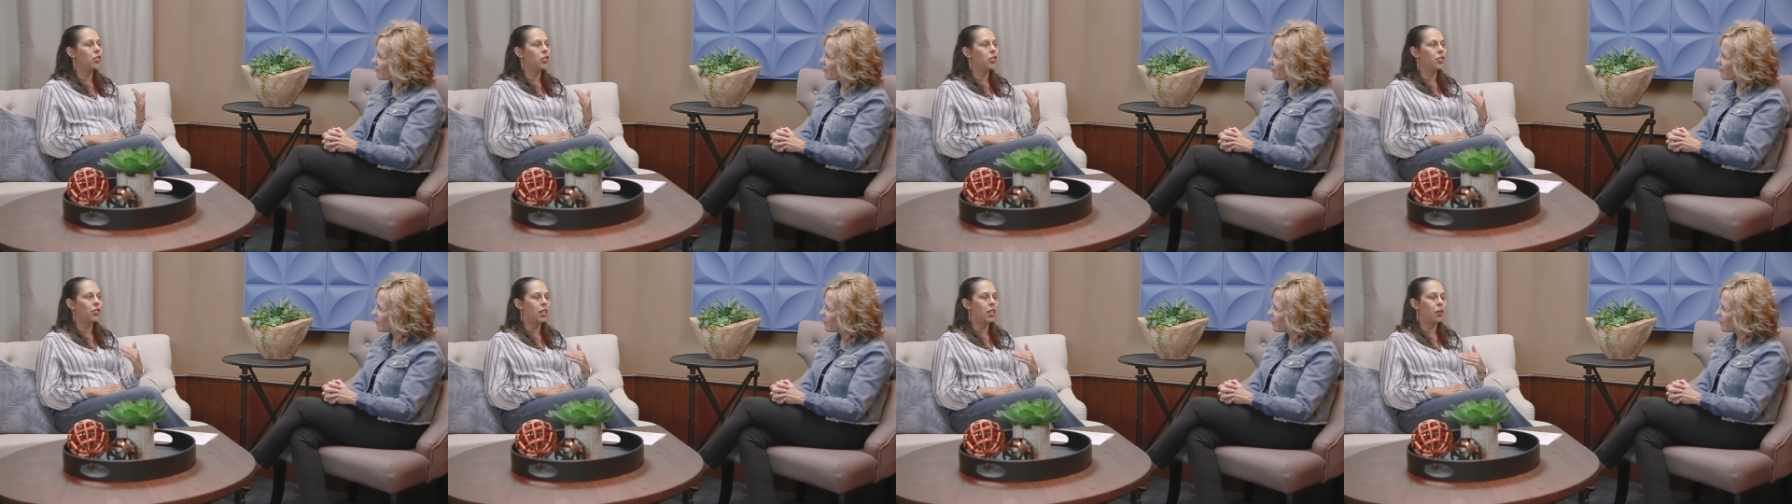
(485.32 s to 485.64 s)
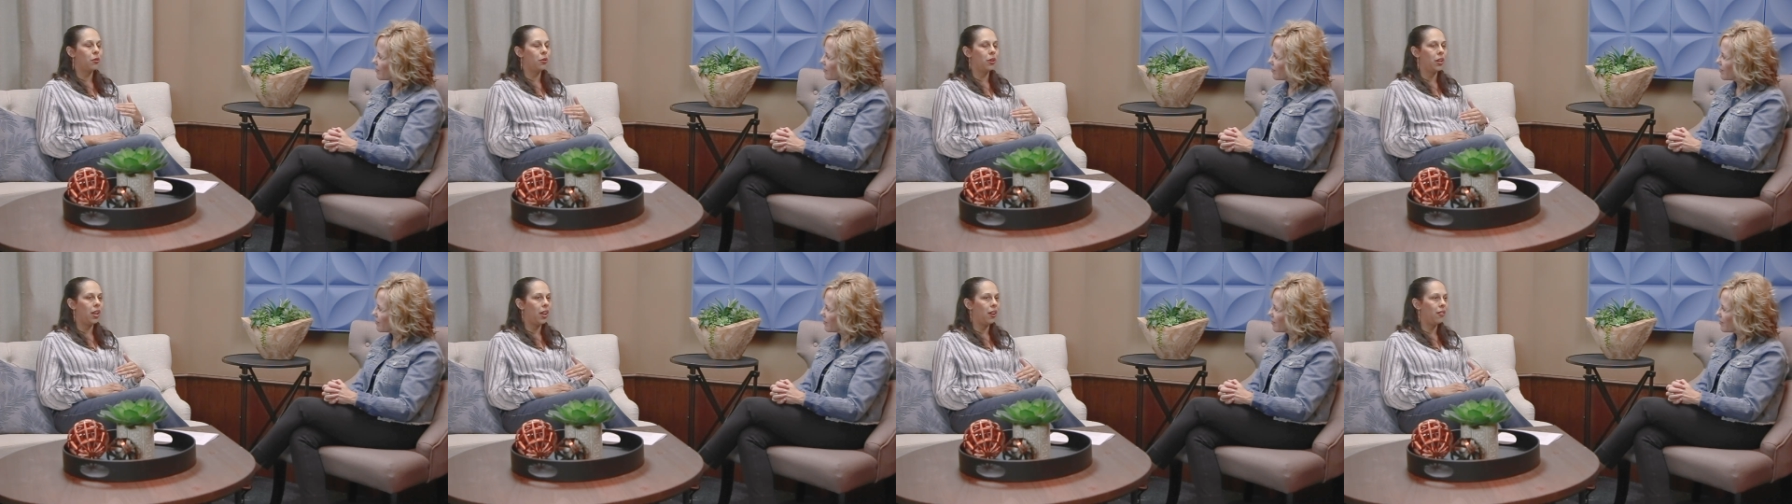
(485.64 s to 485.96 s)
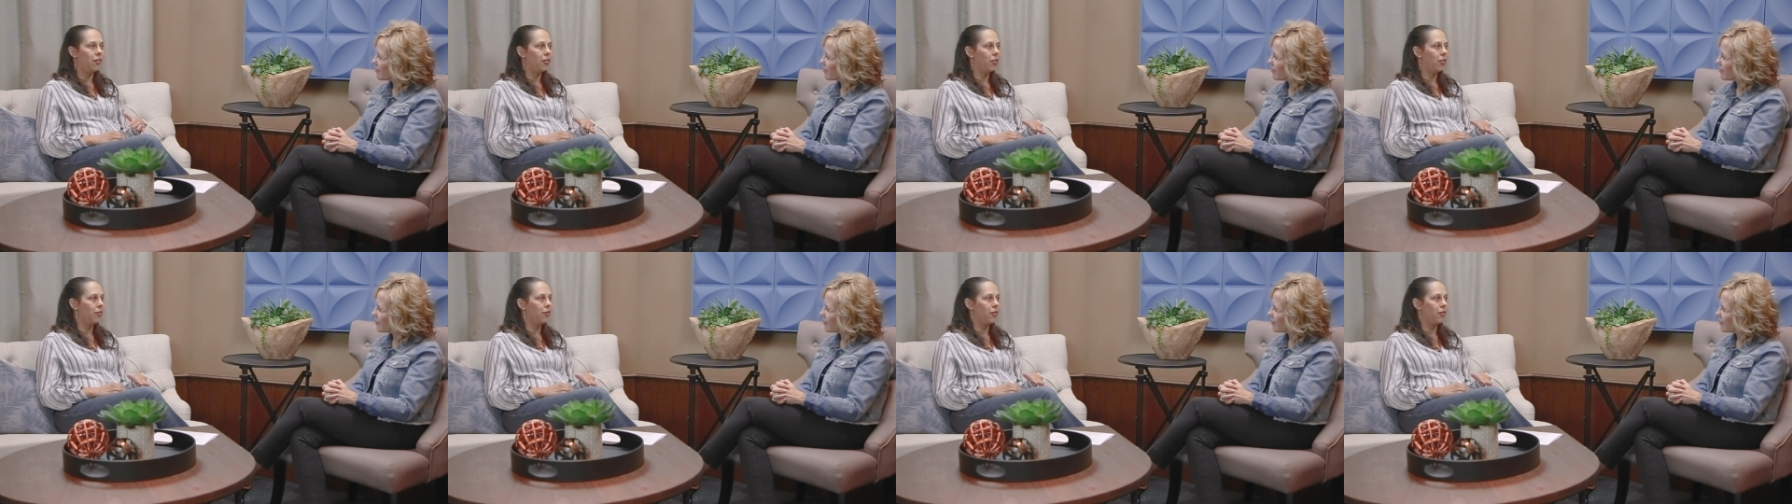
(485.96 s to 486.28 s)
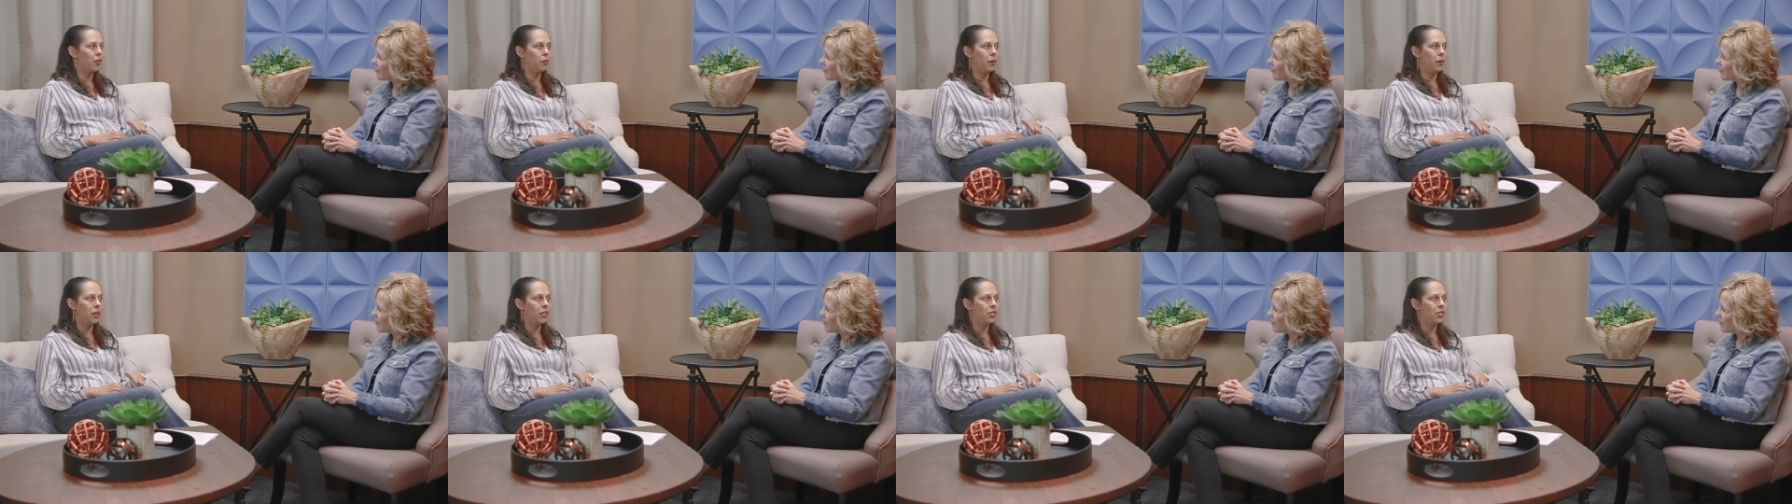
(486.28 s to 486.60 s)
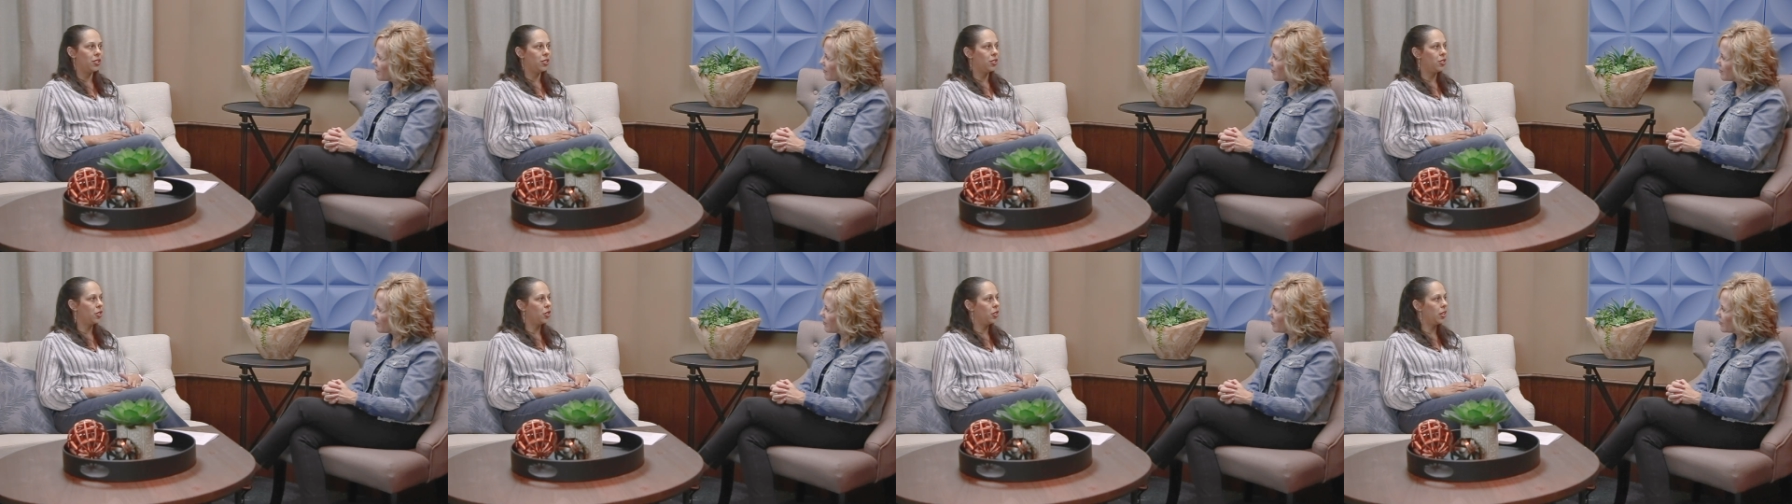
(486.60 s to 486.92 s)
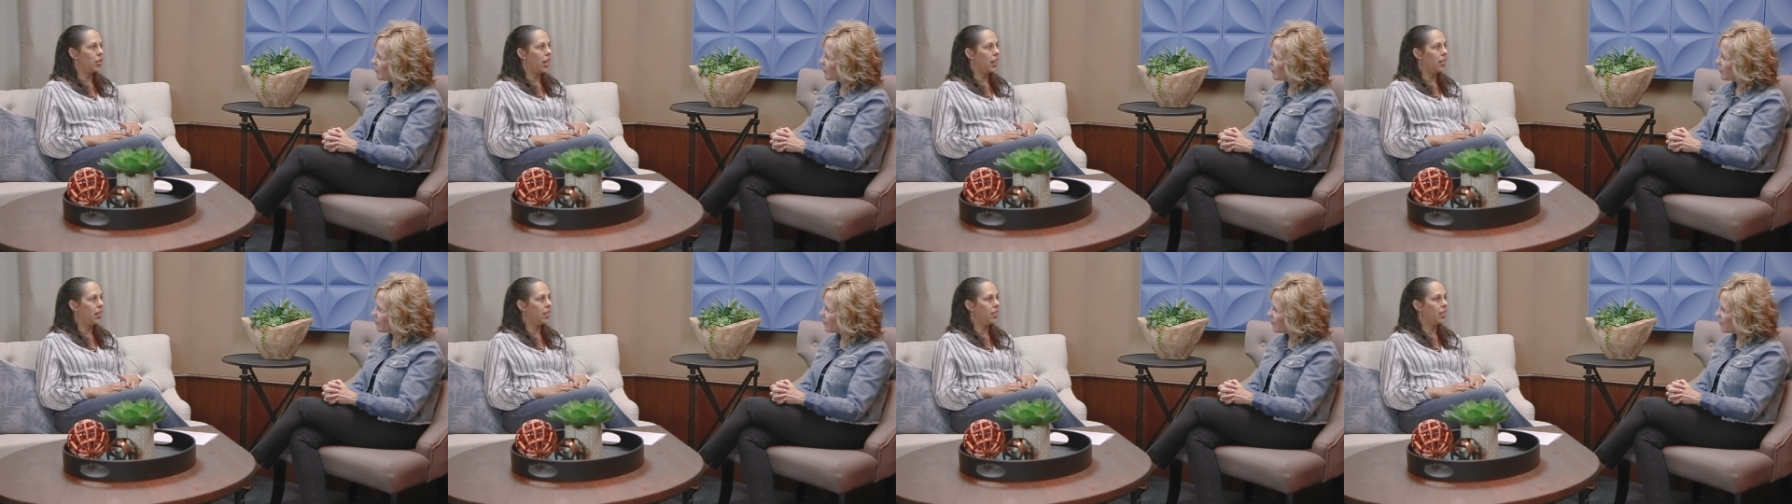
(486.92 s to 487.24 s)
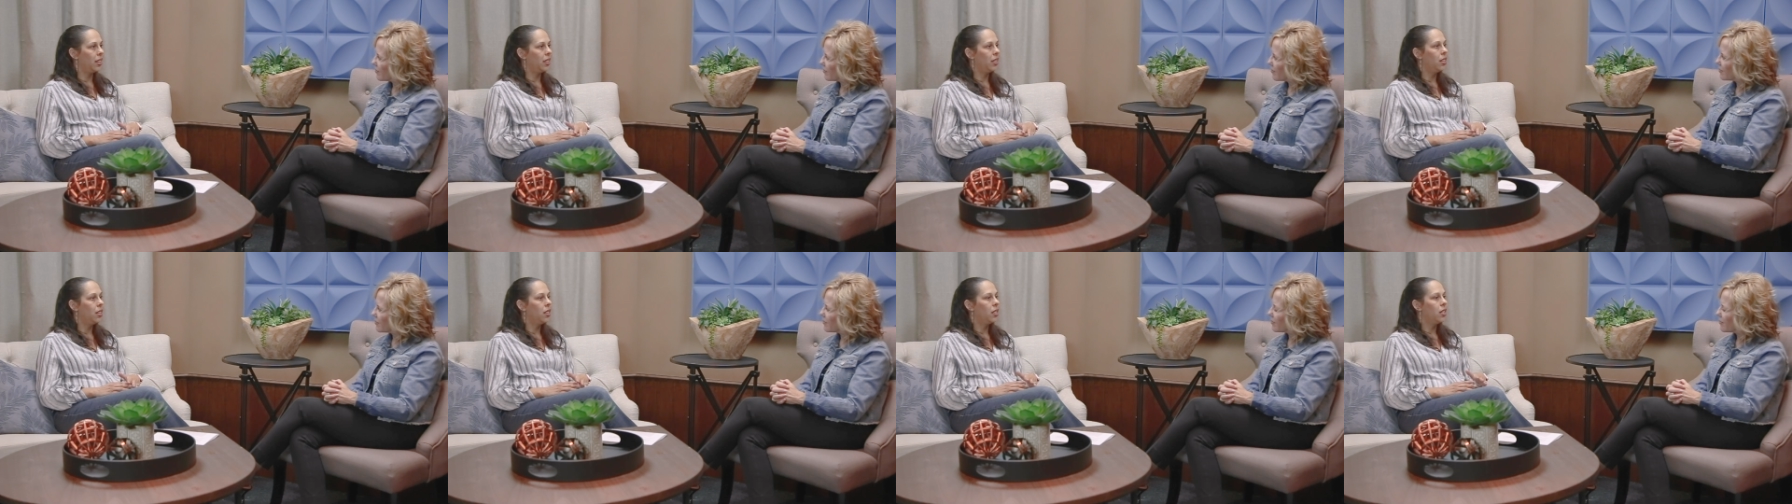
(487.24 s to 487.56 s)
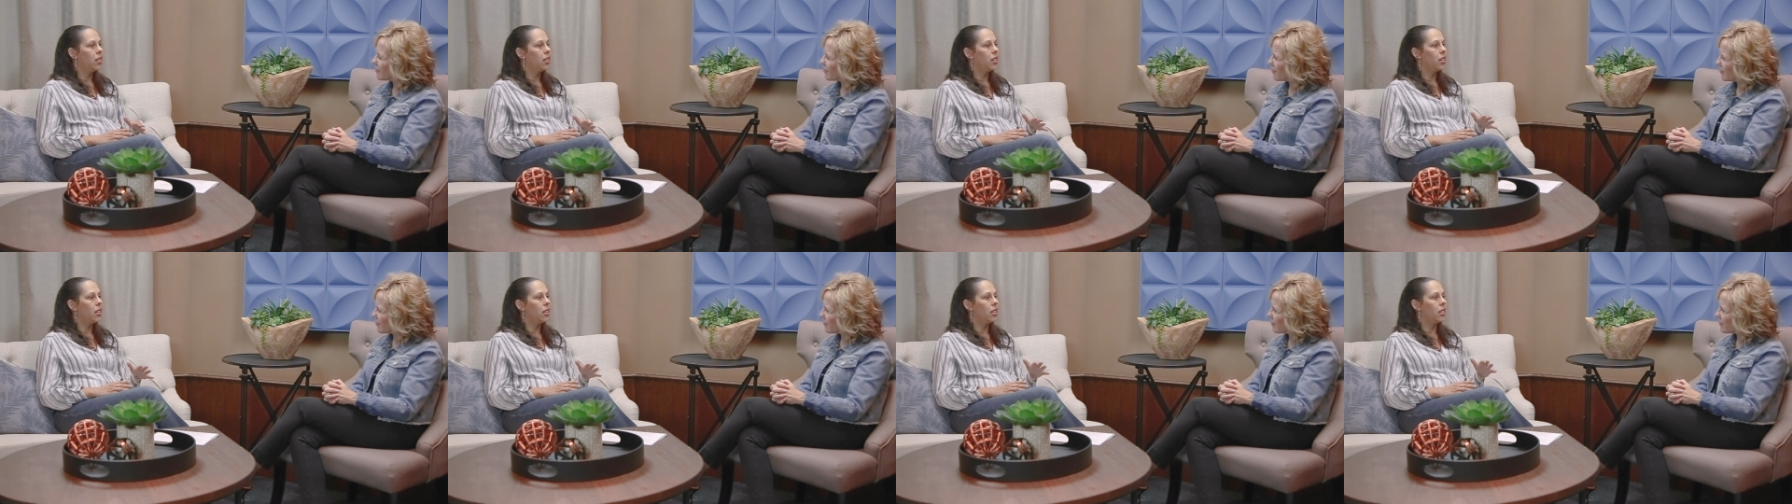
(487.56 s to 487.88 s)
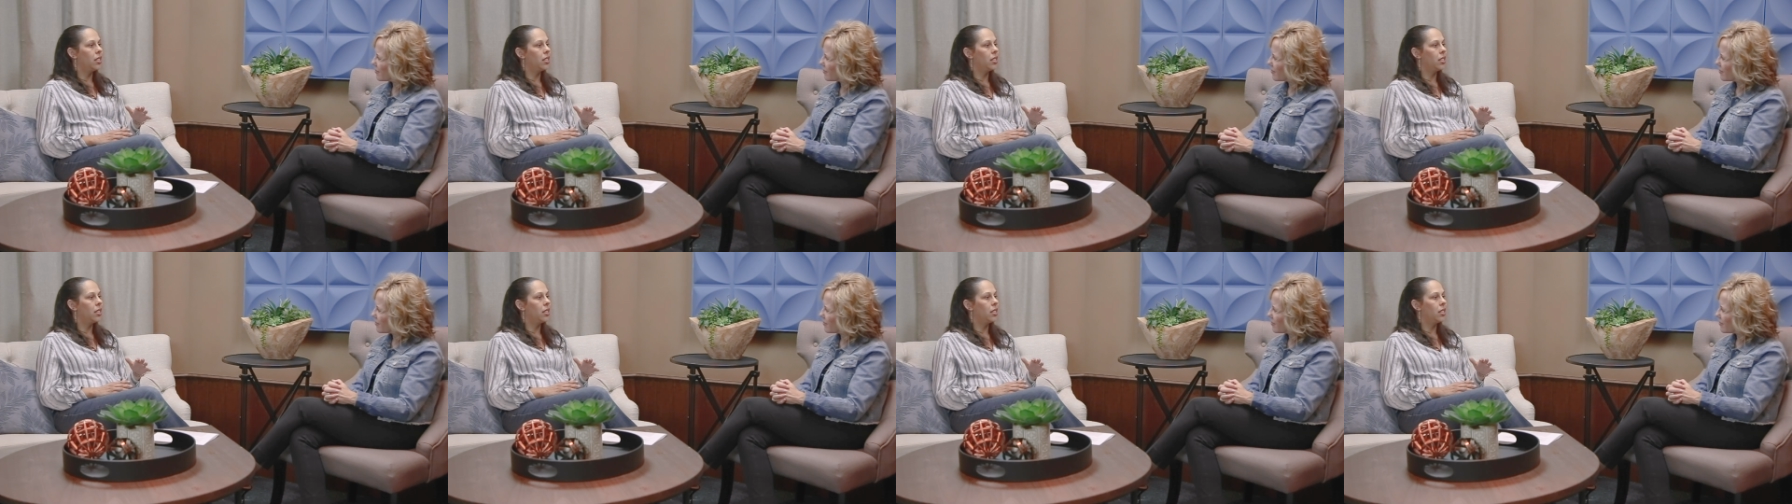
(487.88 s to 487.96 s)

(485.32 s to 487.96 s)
sure that whatever information you're getting mm-hmm.